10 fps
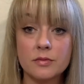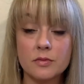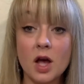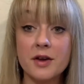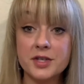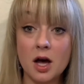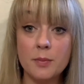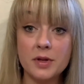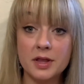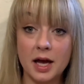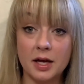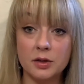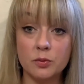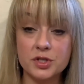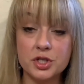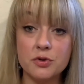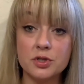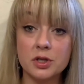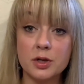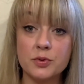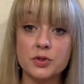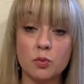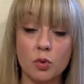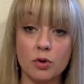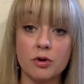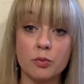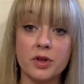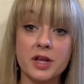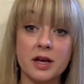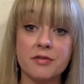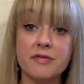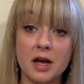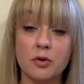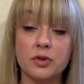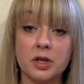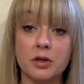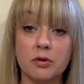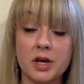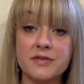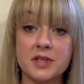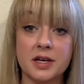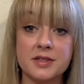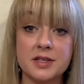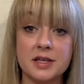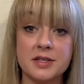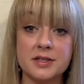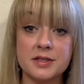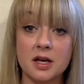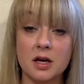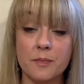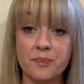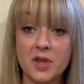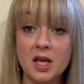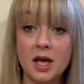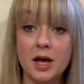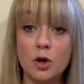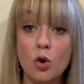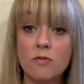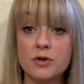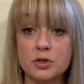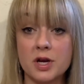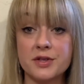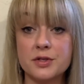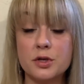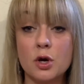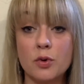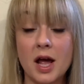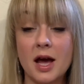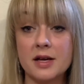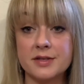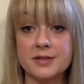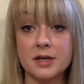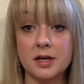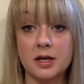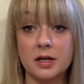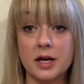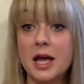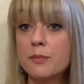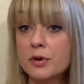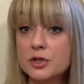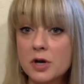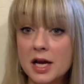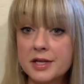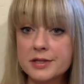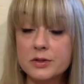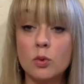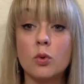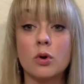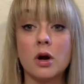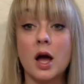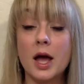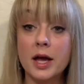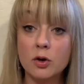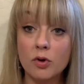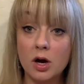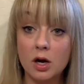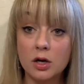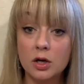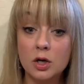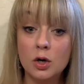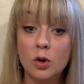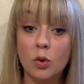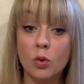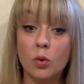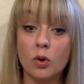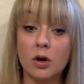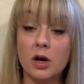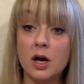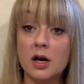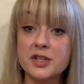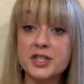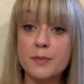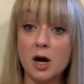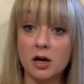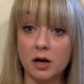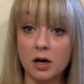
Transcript: On top of that, which usually was worn, or what they have found in grave sites, is an overdress known as apron dress or a hangarock or a smocker.